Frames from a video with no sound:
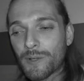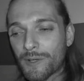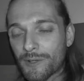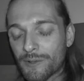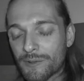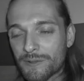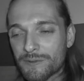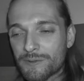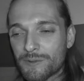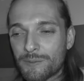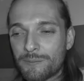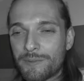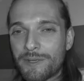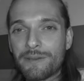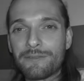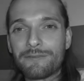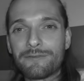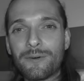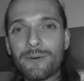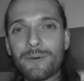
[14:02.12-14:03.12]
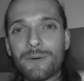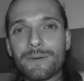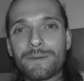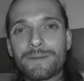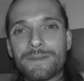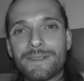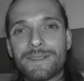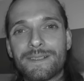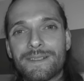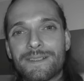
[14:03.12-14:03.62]
it can also be a foe
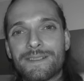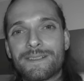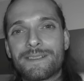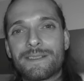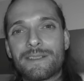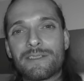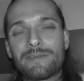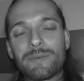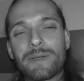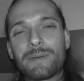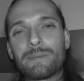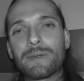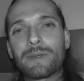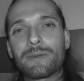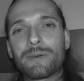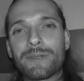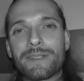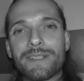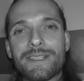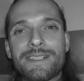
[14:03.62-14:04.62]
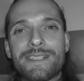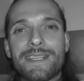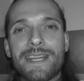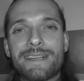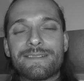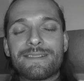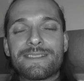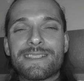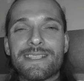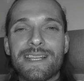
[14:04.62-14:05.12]
if people are going to
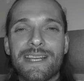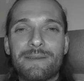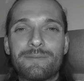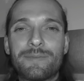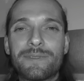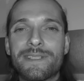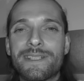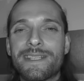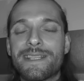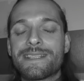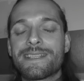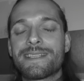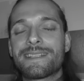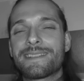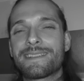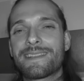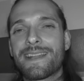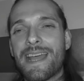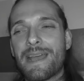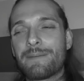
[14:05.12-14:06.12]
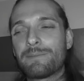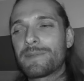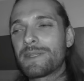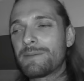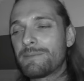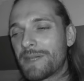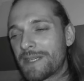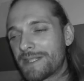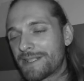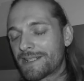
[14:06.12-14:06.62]
stare at celebrities and the empty
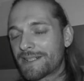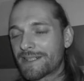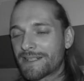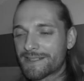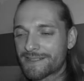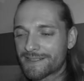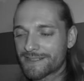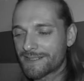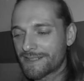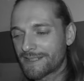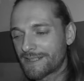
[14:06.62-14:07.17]
meaningless